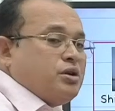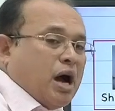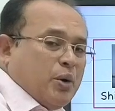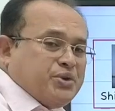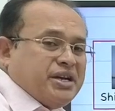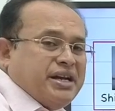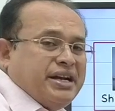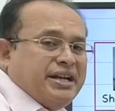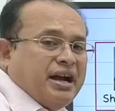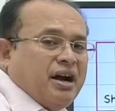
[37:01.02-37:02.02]
outside
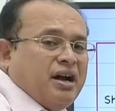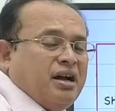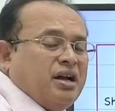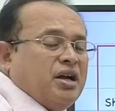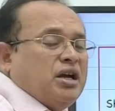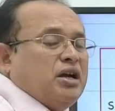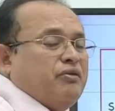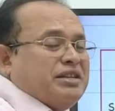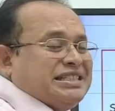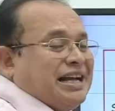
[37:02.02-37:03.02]
India,
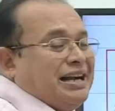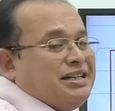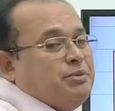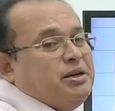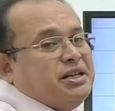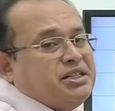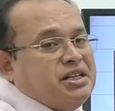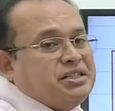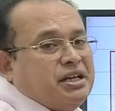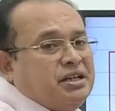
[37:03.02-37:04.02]
which is ultimate
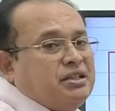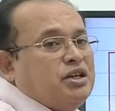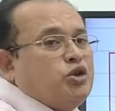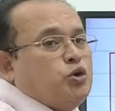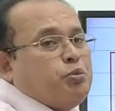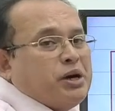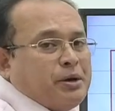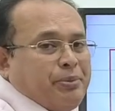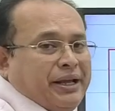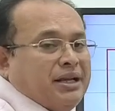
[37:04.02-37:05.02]
destination to product
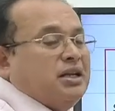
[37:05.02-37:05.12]
B.